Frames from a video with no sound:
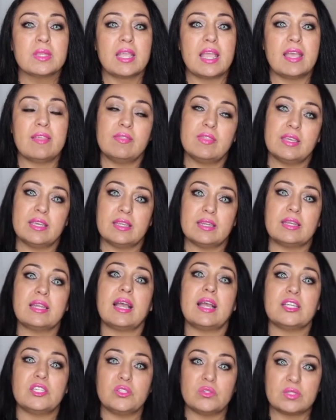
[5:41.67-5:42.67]
And then
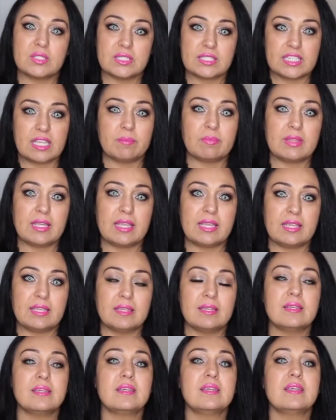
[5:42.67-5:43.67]
I do the same
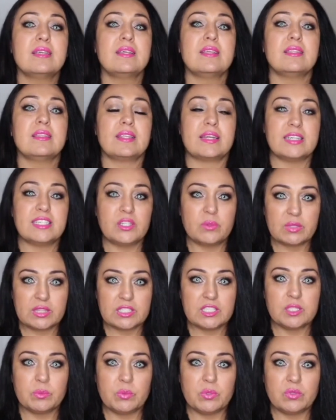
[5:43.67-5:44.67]
thing that I did with the
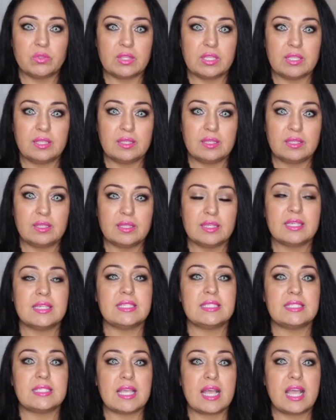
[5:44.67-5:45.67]
smoothie
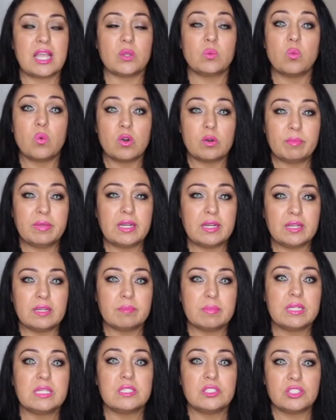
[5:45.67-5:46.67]
is I warm it
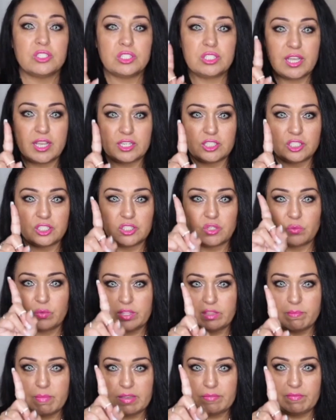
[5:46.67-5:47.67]
up to touch
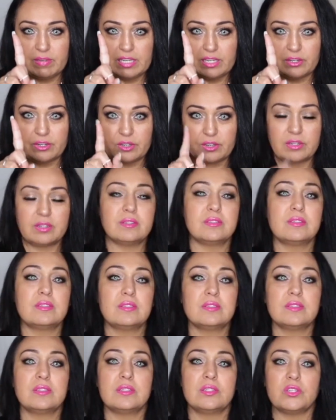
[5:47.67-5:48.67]
with my finger,
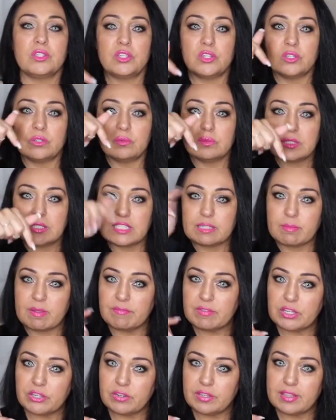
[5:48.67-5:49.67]
you know, stick my
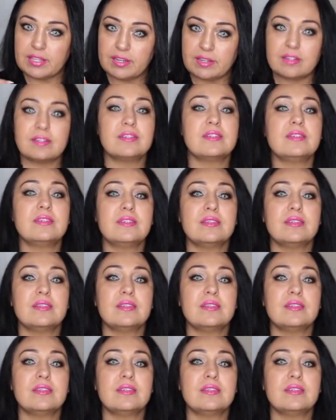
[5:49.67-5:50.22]
finger in there.